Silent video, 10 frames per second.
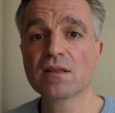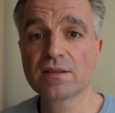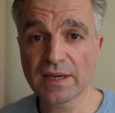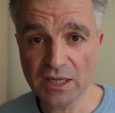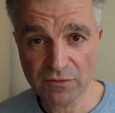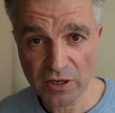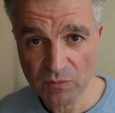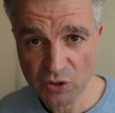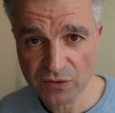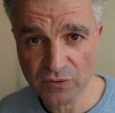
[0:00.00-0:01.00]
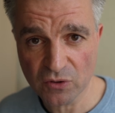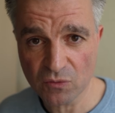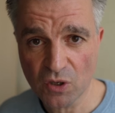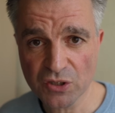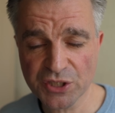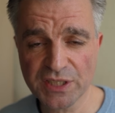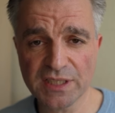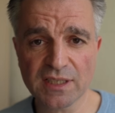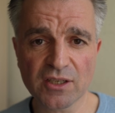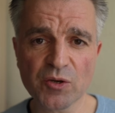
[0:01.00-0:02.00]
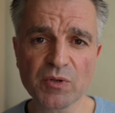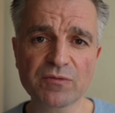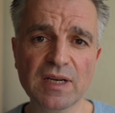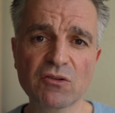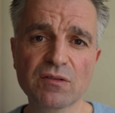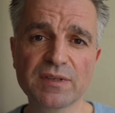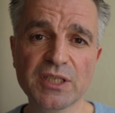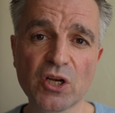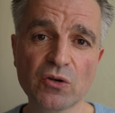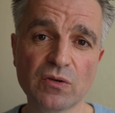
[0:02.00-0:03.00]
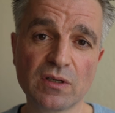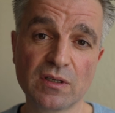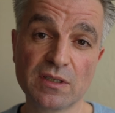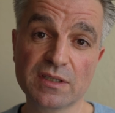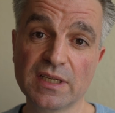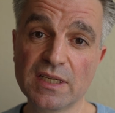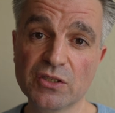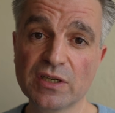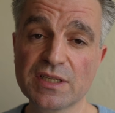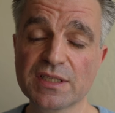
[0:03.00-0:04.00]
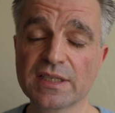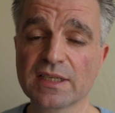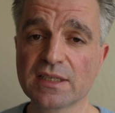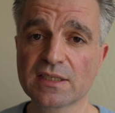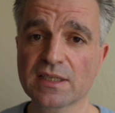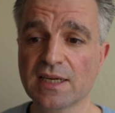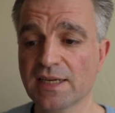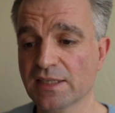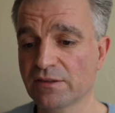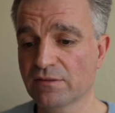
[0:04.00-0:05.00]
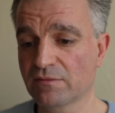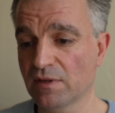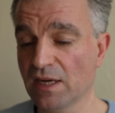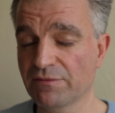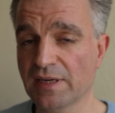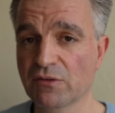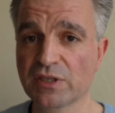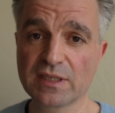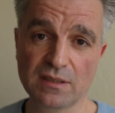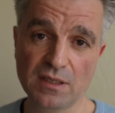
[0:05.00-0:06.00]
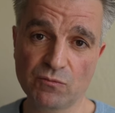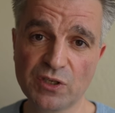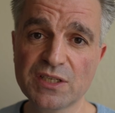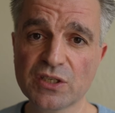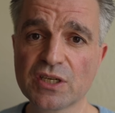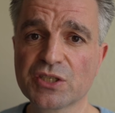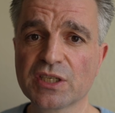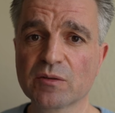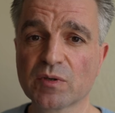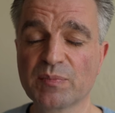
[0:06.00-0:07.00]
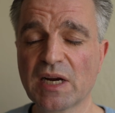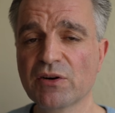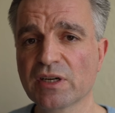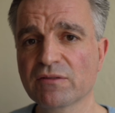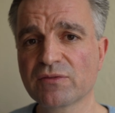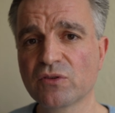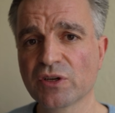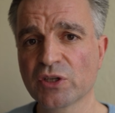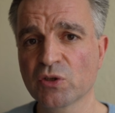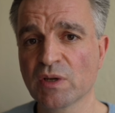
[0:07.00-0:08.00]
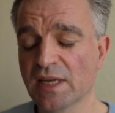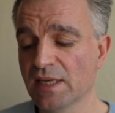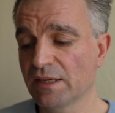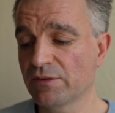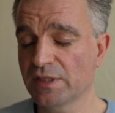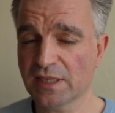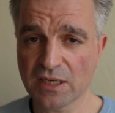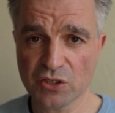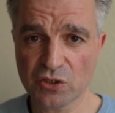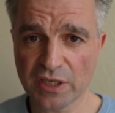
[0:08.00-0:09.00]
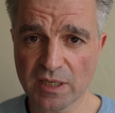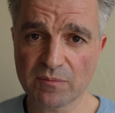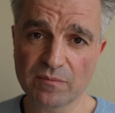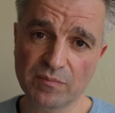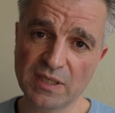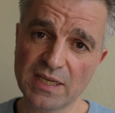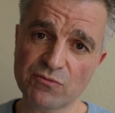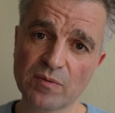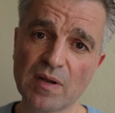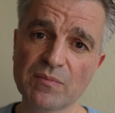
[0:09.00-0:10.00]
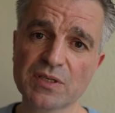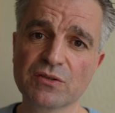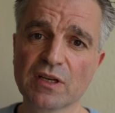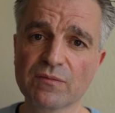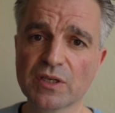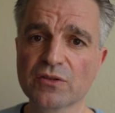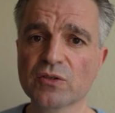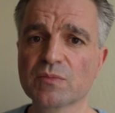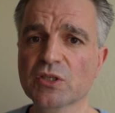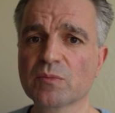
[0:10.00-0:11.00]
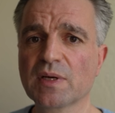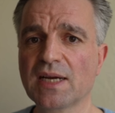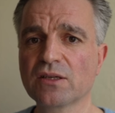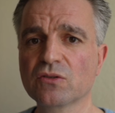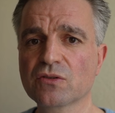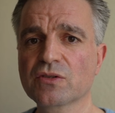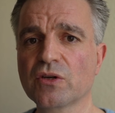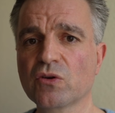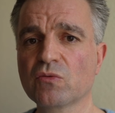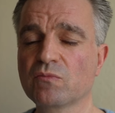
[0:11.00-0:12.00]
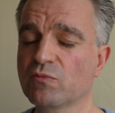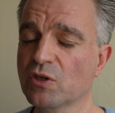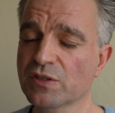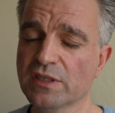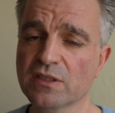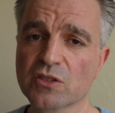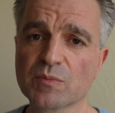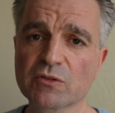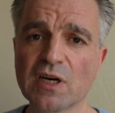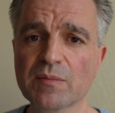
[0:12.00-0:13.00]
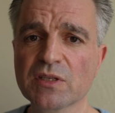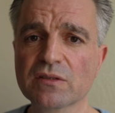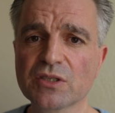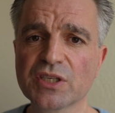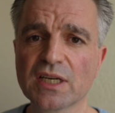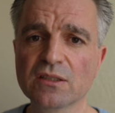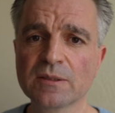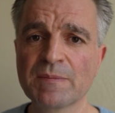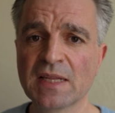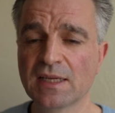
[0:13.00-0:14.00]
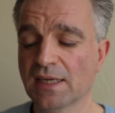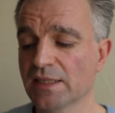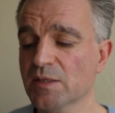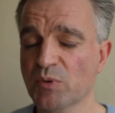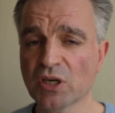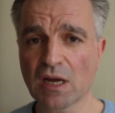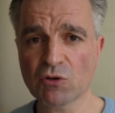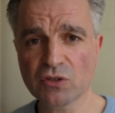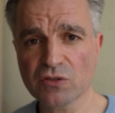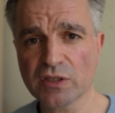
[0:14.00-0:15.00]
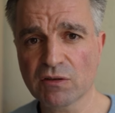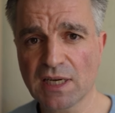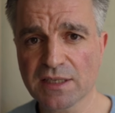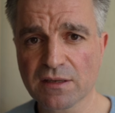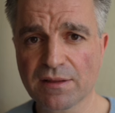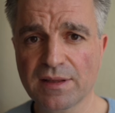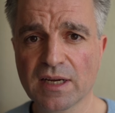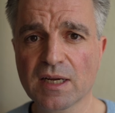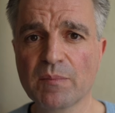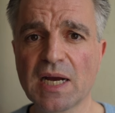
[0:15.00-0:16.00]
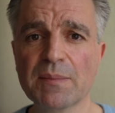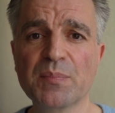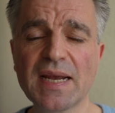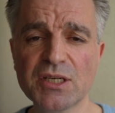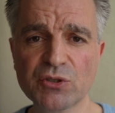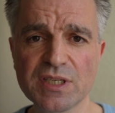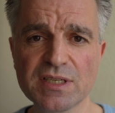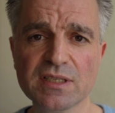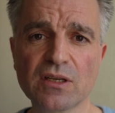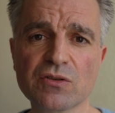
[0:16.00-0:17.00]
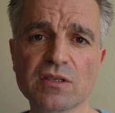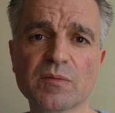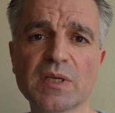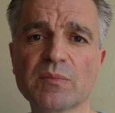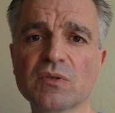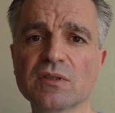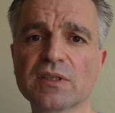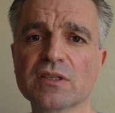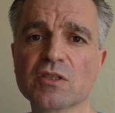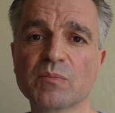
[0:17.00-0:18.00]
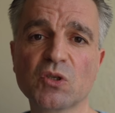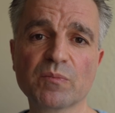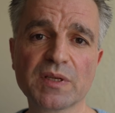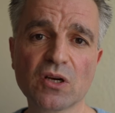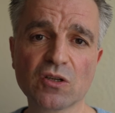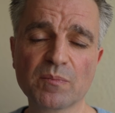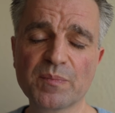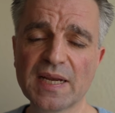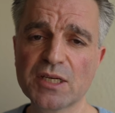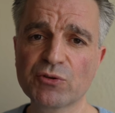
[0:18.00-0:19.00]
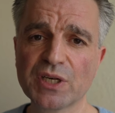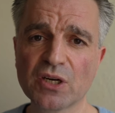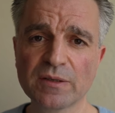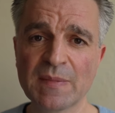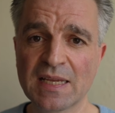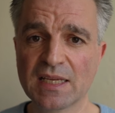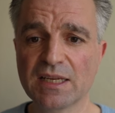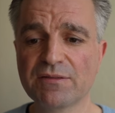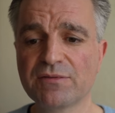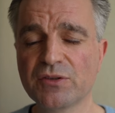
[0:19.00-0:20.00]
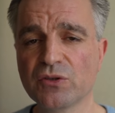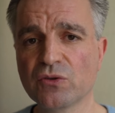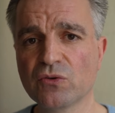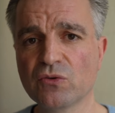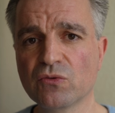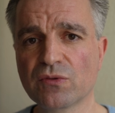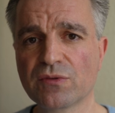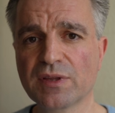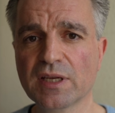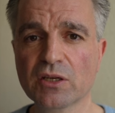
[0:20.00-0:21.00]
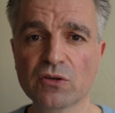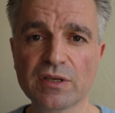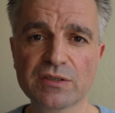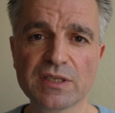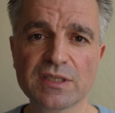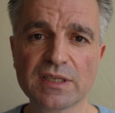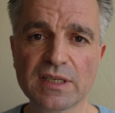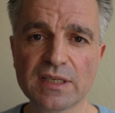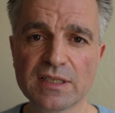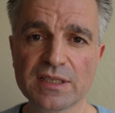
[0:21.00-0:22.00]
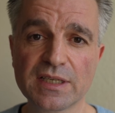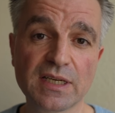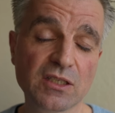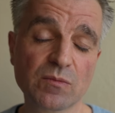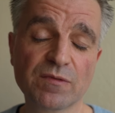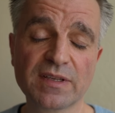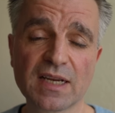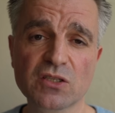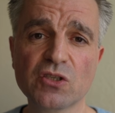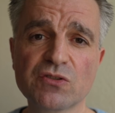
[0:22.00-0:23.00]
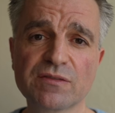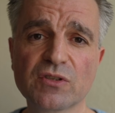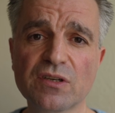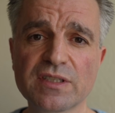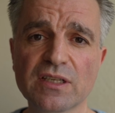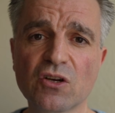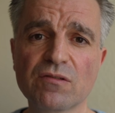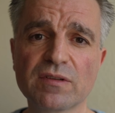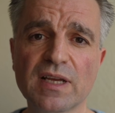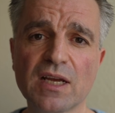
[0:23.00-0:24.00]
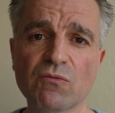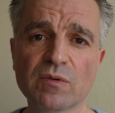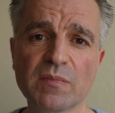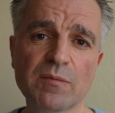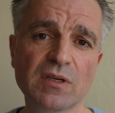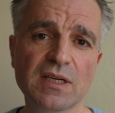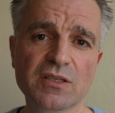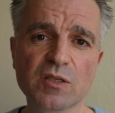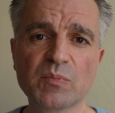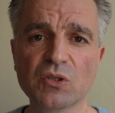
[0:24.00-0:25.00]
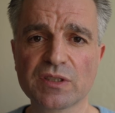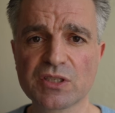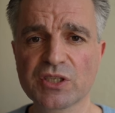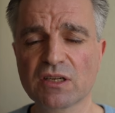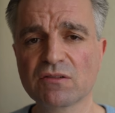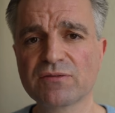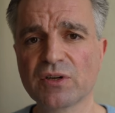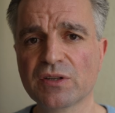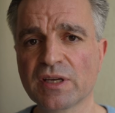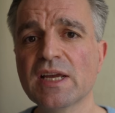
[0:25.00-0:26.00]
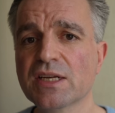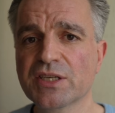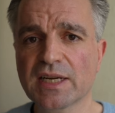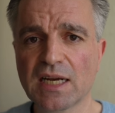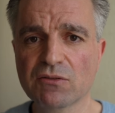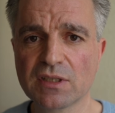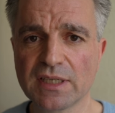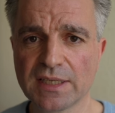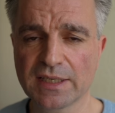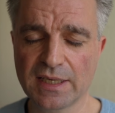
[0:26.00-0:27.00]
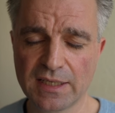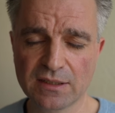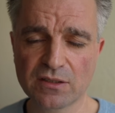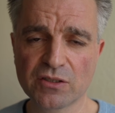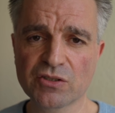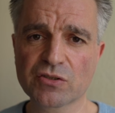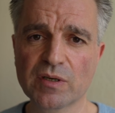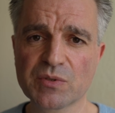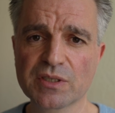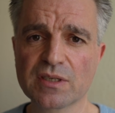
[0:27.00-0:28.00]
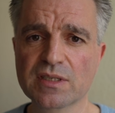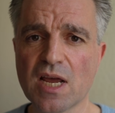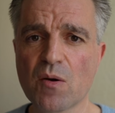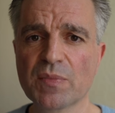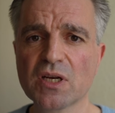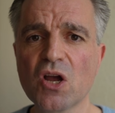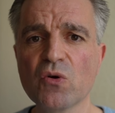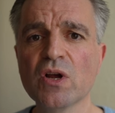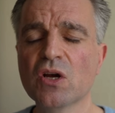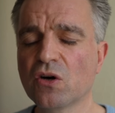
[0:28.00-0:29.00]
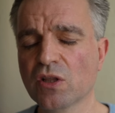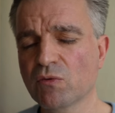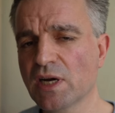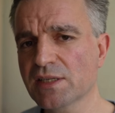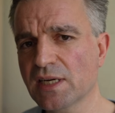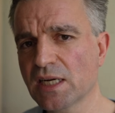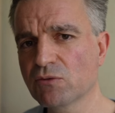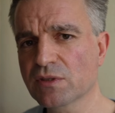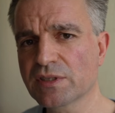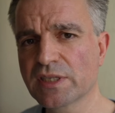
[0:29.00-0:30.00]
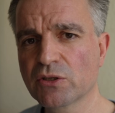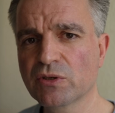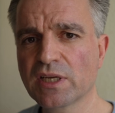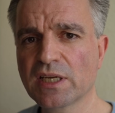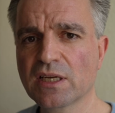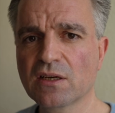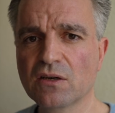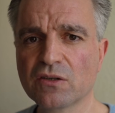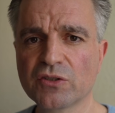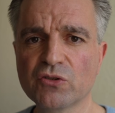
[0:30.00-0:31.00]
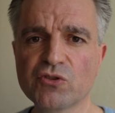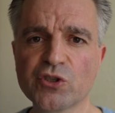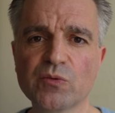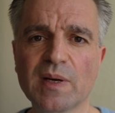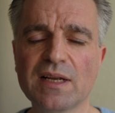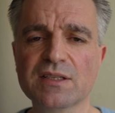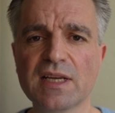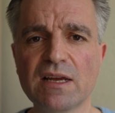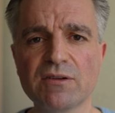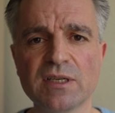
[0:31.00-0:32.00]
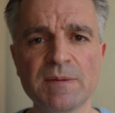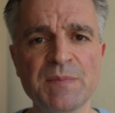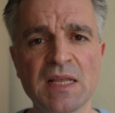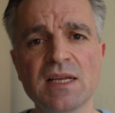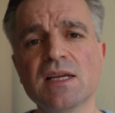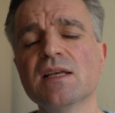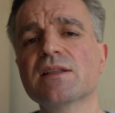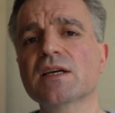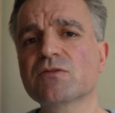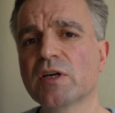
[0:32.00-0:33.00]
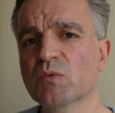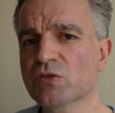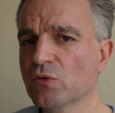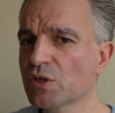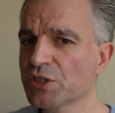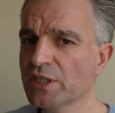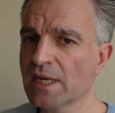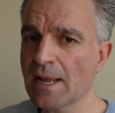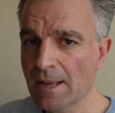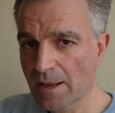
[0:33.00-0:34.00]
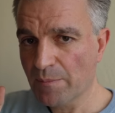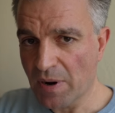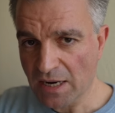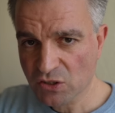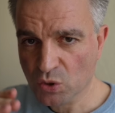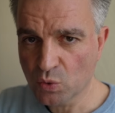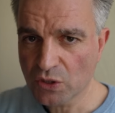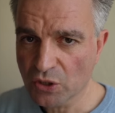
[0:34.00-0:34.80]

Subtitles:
Thank you very much for watching. I hope you found the video as interesting as I did. I found it researching and preparing it for you. If you did enjoy it, please remember to give me a thumbs up and also consider subscribing to the channel. At this point, I would also like to thank my patrons. Those are the people that support me on Patreon. If you think you are interested in seeing some of the exclusive content over there and would maybe like to support this channel further, check out the link in the description down below. Otherwise, I will see you here on YouTube as ever. Thanks very much for watching. Macht's gut,